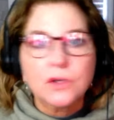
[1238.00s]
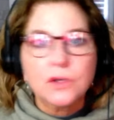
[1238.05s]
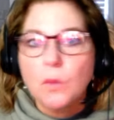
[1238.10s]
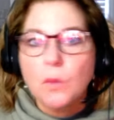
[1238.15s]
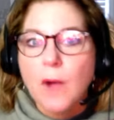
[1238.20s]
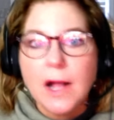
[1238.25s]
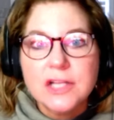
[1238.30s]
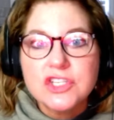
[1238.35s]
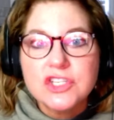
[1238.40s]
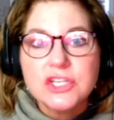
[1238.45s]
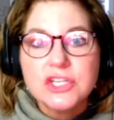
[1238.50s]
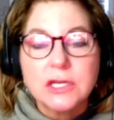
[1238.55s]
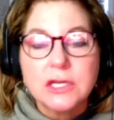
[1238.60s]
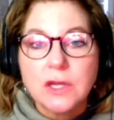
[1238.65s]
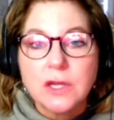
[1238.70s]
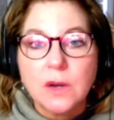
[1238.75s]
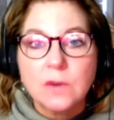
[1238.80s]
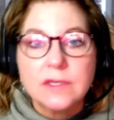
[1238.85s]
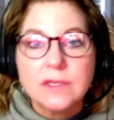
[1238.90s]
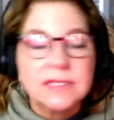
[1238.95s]
watching
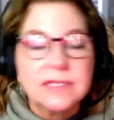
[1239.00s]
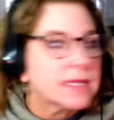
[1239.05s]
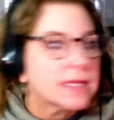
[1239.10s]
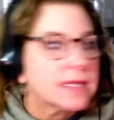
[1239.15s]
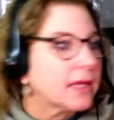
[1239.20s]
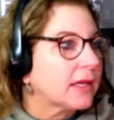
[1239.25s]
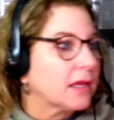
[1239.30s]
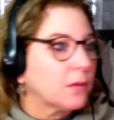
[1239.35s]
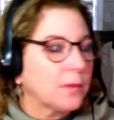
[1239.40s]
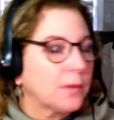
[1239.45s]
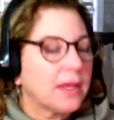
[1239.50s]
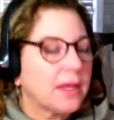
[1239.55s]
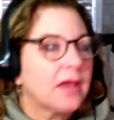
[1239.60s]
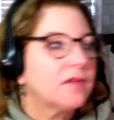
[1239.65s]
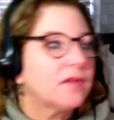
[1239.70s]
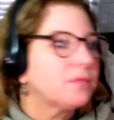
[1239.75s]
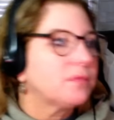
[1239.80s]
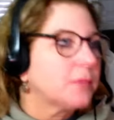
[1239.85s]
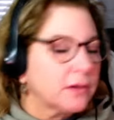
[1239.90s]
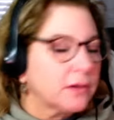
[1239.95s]
Cody say, can we
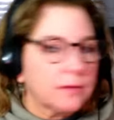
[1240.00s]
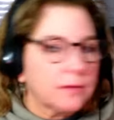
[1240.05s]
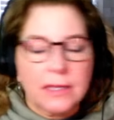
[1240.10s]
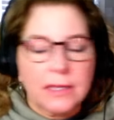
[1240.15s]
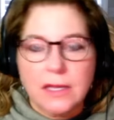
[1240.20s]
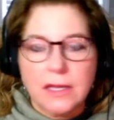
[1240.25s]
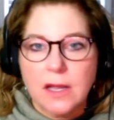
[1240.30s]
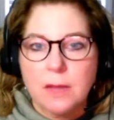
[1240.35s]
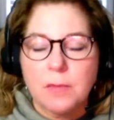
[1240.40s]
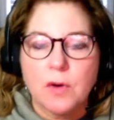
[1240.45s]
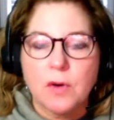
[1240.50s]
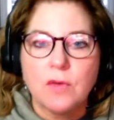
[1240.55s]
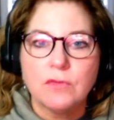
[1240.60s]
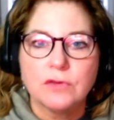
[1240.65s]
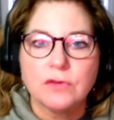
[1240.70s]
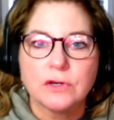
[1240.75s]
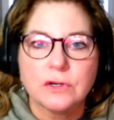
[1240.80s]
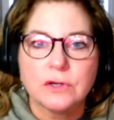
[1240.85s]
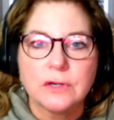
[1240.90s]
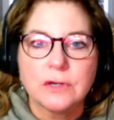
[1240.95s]
have Mary come
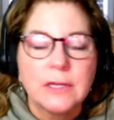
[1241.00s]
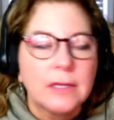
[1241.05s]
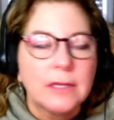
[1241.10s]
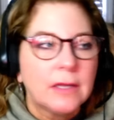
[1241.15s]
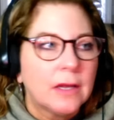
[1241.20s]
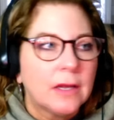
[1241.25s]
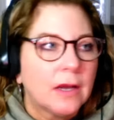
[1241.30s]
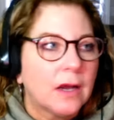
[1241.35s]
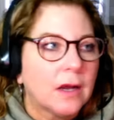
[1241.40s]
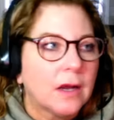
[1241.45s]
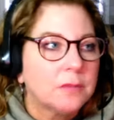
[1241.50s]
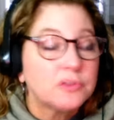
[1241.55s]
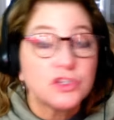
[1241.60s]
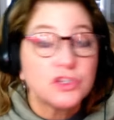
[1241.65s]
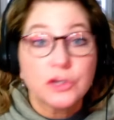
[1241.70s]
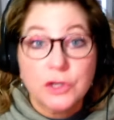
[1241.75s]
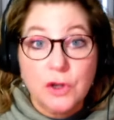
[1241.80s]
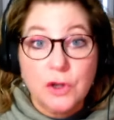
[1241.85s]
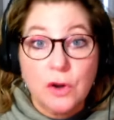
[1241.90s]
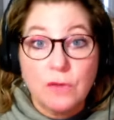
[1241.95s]
over
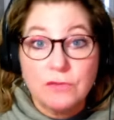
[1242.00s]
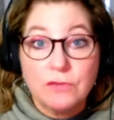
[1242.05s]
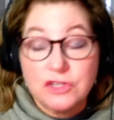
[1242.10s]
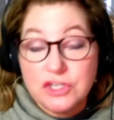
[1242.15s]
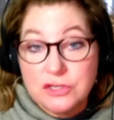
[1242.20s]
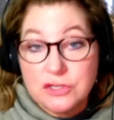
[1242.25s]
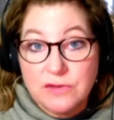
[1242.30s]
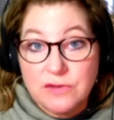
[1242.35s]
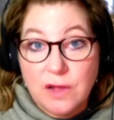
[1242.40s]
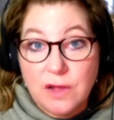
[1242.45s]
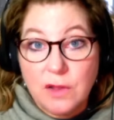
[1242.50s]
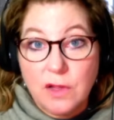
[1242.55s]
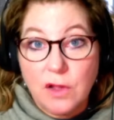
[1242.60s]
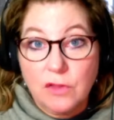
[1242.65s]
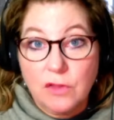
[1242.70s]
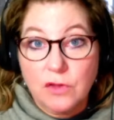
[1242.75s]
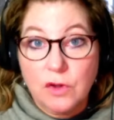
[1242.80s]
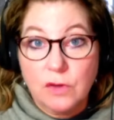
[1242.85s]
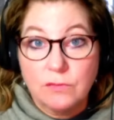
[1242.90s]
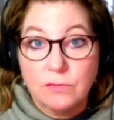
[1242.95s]
during COVID? She's following
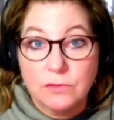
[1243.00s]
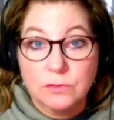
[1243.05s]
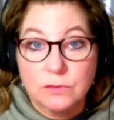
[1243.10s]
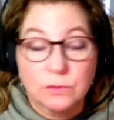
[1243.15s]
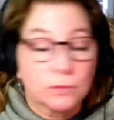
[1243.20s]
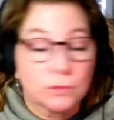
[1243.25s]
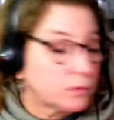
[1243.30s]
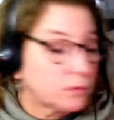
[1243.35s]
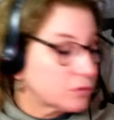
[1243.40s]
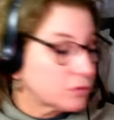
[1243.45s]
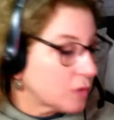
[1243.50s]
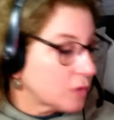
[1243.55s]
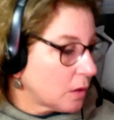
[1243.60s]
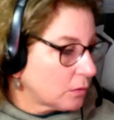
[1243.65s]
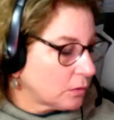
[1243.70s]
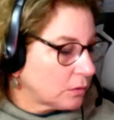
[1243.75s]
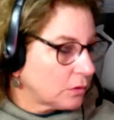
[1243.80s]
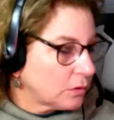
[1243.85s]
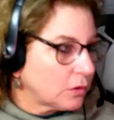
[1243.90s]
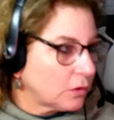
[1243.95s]
all the COVID rules. Oh,
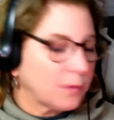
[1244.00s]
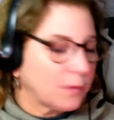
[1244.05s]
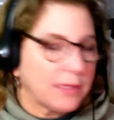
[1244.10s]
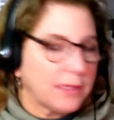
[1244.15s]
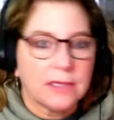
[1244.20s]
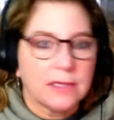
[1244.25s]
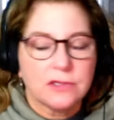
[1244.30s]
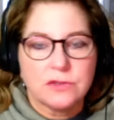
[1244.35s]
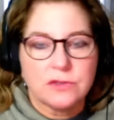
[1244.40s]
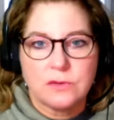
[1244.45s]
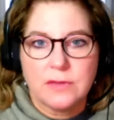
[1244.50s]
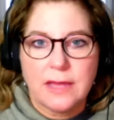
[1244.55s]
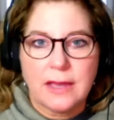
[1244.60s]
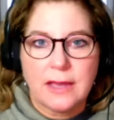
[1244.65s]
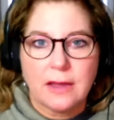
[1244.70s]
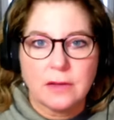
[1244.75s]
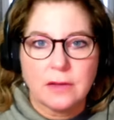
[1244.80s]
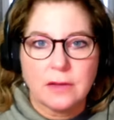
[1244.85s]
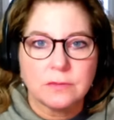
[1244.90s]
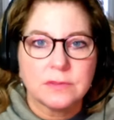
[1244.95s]
no, we can't do
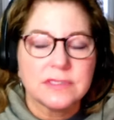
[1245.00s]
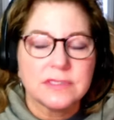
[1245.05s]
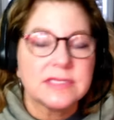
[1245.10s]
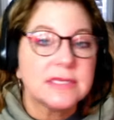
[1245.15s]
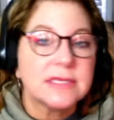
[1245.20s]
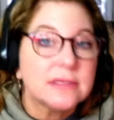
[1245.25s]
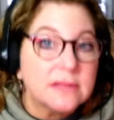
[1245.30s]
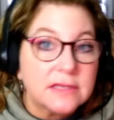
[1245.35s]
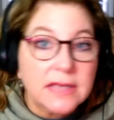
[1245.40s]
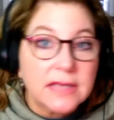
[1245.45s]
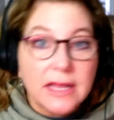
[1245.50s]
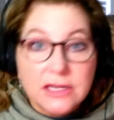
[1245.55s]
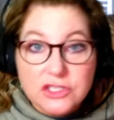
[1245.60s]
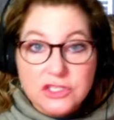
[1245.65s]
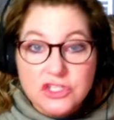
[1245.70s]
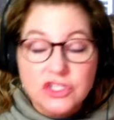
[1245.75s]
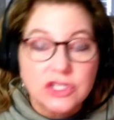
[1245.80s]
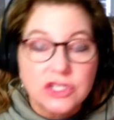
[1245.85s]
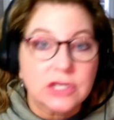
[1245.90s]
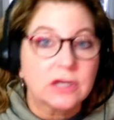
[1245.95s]
that. We see the
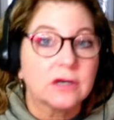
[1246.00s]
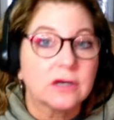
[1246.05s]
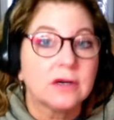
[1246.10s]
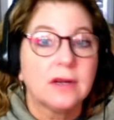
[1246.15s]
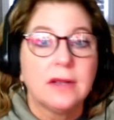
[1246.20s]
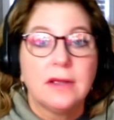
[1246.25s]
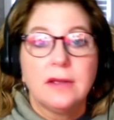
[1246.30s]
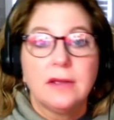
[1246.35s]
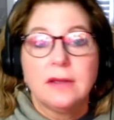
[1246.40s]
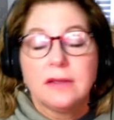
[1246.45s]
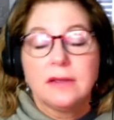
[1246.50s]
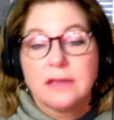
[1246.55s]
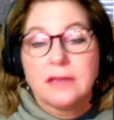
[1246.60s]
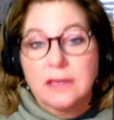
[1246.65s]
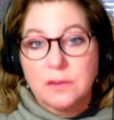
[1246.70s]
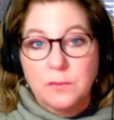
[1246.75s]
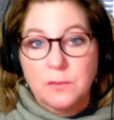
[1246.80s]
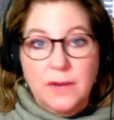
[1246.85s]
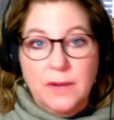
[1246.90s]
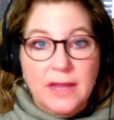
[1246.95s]
next year.
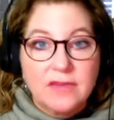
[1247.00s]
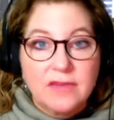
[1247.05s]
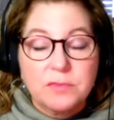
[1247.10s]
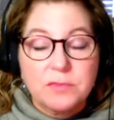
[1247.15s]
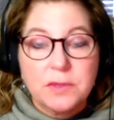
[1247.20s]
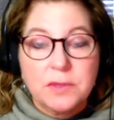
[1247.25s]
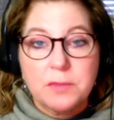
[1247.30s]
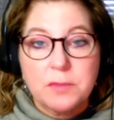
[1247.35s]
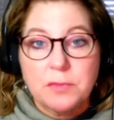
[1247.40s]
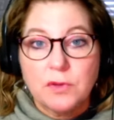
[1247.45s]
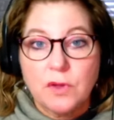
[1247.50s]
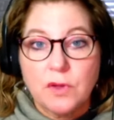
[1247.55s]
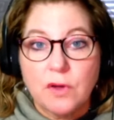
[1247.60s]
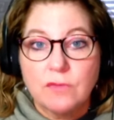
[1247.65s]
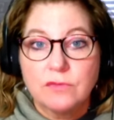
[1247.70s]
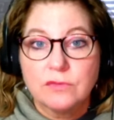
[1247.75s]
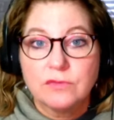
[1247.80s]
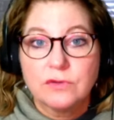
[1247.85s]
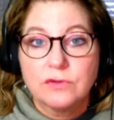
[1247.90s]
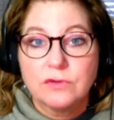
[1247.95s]
Can we have people
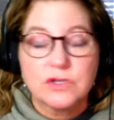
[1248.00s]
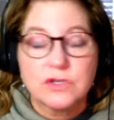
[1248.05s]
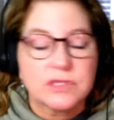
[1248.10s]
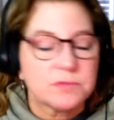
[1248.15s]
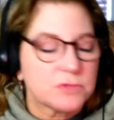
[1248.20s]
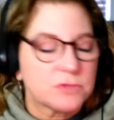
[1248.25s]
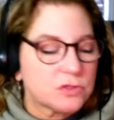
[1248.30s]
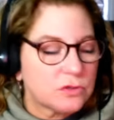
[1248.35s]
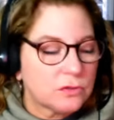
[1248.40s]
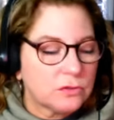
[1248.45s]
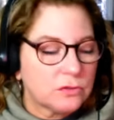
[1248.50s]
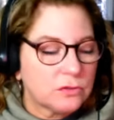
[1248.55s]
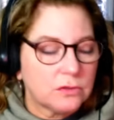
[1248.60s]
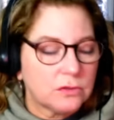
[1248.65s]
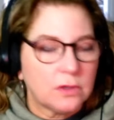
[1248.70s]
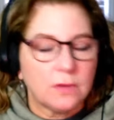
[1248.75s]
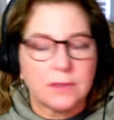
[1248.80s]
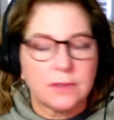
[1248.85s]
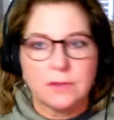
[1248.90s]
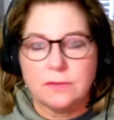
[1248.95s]
over for Christmas? No,
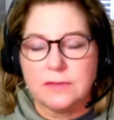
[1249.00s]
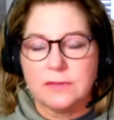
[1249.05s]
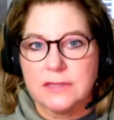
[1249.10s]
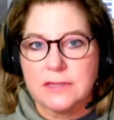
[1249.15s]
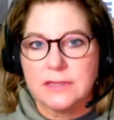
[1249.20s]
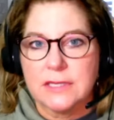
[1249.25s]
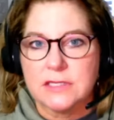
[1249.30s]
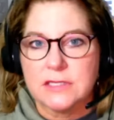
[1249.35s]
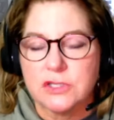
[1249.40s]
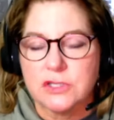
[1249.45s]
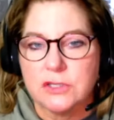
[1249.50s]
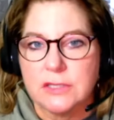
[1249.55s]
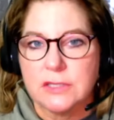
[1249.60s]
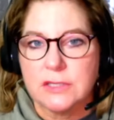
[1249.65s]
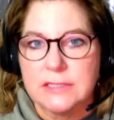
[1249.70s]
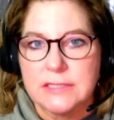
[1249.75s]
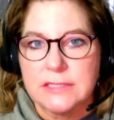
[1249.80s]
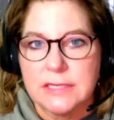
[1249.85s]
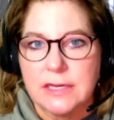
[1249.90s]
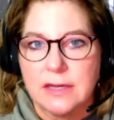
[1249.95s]
I don't think that's a good
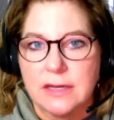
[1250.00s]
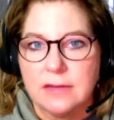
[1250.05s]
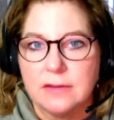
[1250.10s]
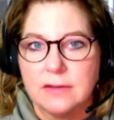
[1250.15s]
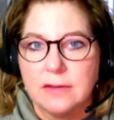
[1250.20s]
idea.